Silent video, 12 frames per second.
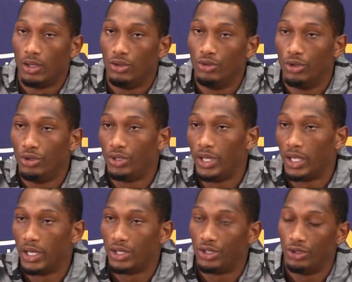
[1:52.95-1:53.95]
You know, you're
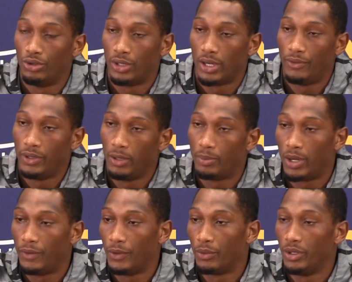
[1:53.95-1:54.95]
thinking that you're doing everything
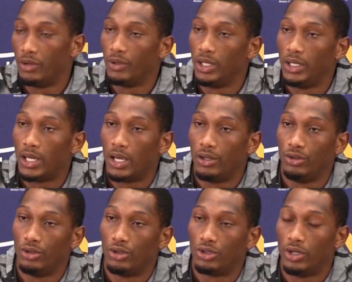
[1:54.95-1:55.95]
perfect when you're really not,
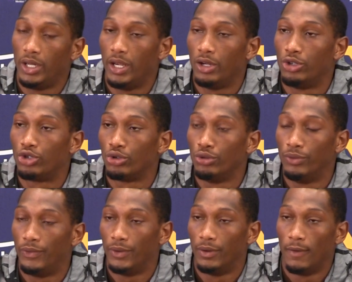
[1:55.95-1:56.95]
you know. So to hear the
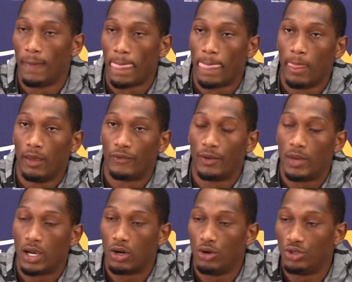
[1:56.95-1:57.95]
truth from
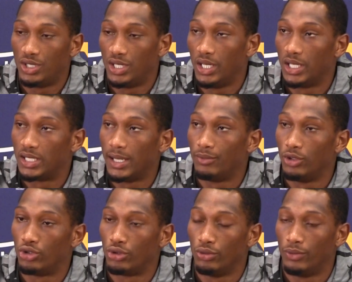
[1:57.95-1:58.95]
my coaches and accept the
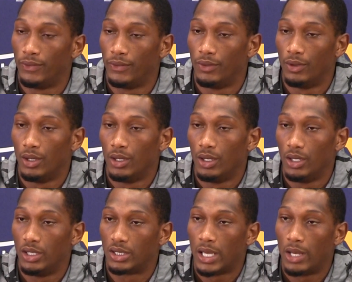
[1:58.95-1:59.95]
truth
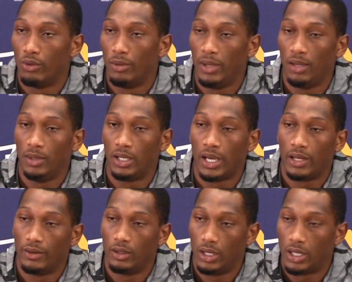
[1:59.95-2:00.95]
is kind of what made me
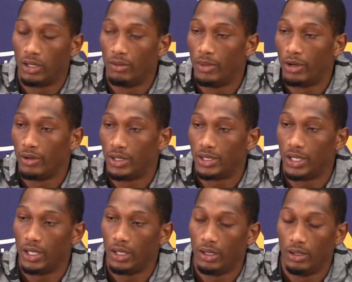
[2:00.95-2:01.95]
kind of look in the mirror and
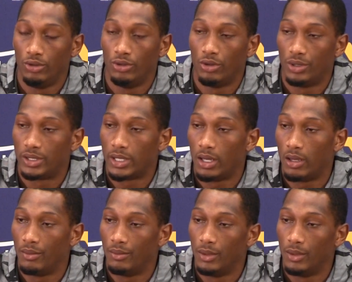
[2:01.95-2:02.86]
say, you know, it's time.